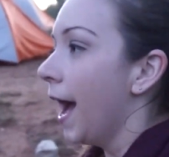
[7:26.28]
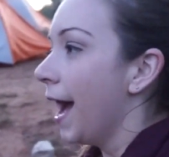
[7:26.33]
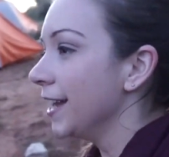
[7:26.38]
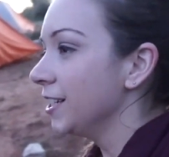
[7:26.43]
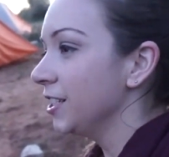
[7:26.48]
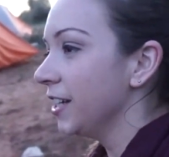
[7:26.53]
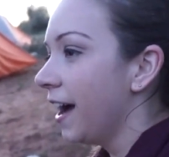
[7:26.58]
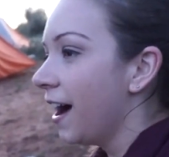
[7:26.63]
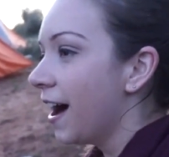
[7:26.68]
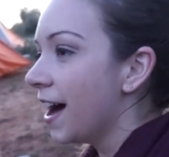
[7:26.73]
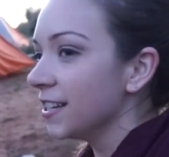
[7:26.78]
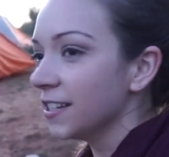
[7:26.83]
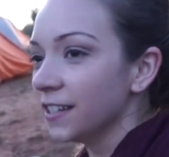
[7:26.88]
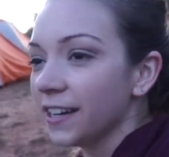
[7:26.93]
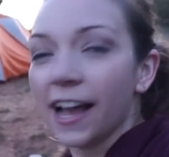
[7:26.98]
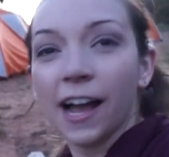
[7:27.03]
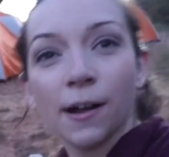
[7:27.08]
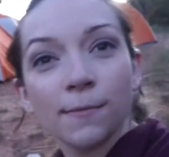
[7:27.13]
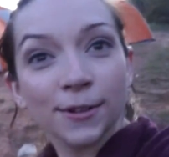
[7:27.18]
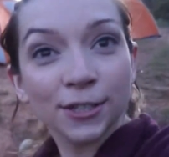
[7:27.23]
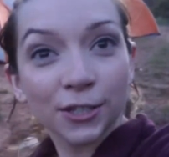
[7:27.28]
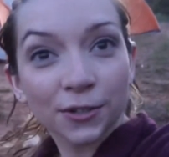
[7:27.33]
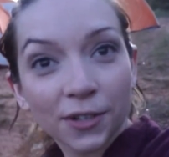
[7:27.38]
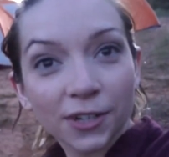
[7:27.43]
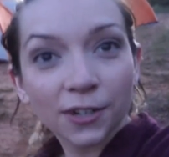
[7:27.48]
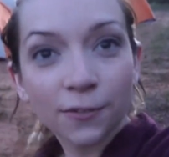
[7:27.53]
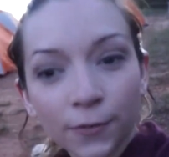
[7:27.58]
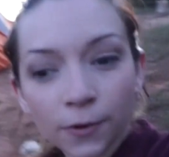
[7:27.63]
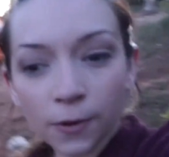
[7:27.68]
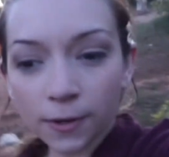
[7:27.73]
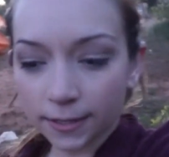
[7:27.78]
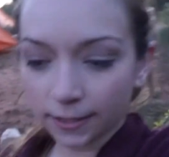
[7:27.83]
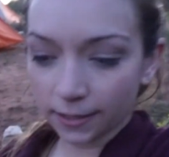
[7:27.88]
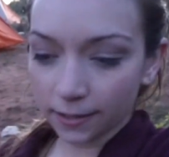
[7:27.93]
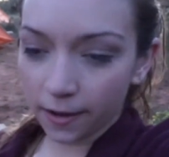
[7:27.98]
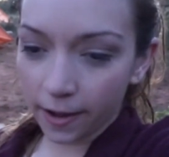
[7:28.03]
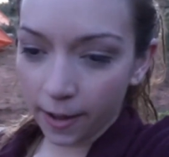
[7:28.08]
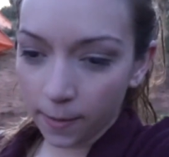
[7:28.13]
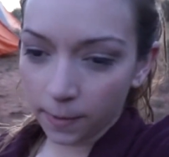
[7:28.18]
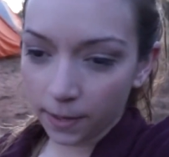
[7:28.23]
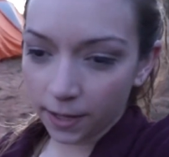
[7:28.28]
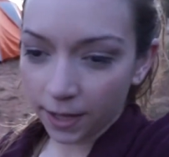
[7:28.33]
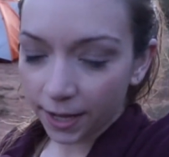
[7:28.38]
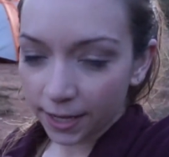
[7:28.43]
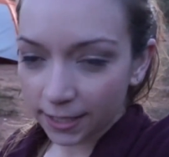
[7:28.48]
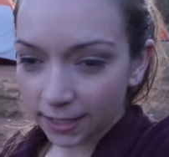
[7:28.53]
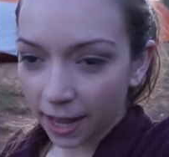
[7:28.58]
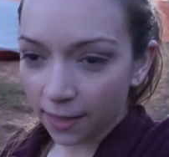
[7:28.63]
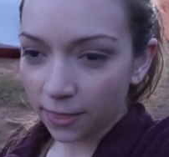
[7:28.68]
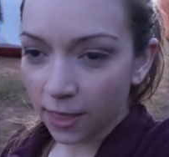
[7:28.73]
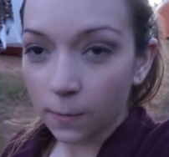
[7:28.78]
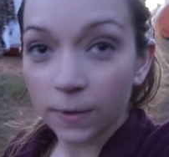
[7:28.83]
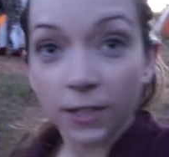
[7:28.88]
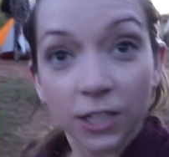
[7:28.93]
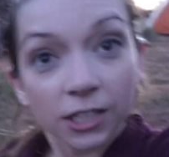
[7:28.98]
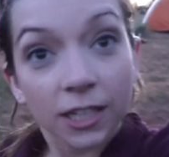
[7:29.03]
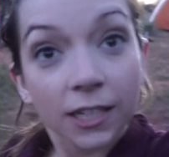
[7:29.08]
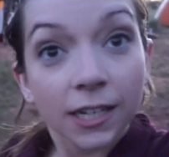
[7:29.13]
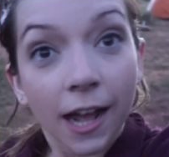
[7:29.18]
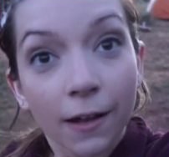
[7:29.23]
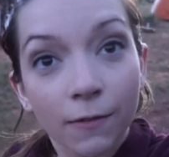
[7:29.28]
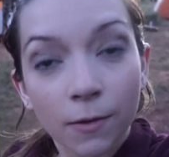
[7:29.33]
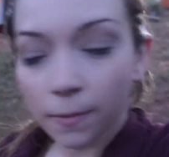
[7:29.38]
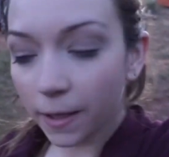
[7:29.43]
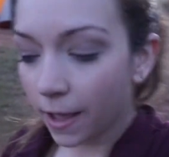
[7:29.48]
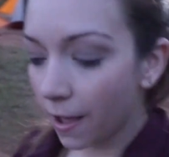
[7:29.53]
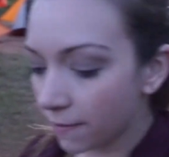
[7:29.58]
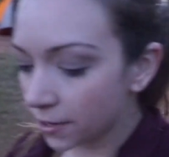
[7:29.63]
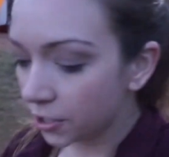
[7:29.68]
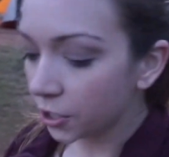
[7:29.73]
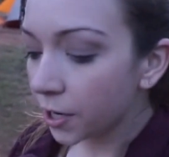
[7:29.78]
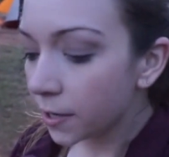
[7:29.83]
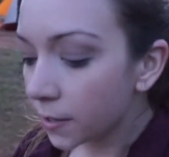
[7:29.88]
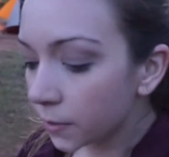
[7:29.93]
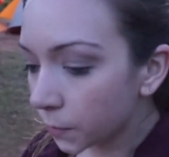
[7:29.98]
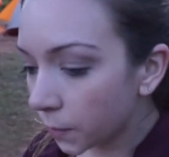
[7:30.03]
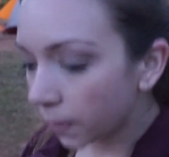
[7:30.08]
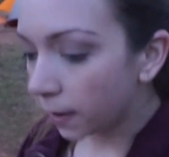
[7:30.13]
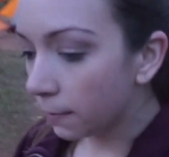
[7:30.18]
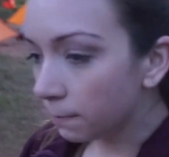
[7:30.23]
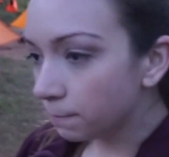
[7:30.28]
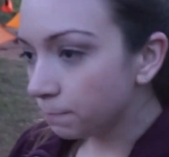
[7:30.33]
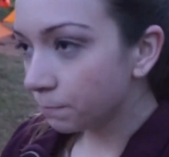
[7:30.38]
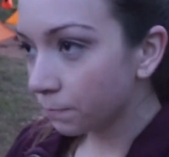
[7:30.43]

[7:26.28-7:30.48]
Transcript: And yeah, I don't know how much I'm going to vlog tonight because I think we're just going to have a bit of a chilled one.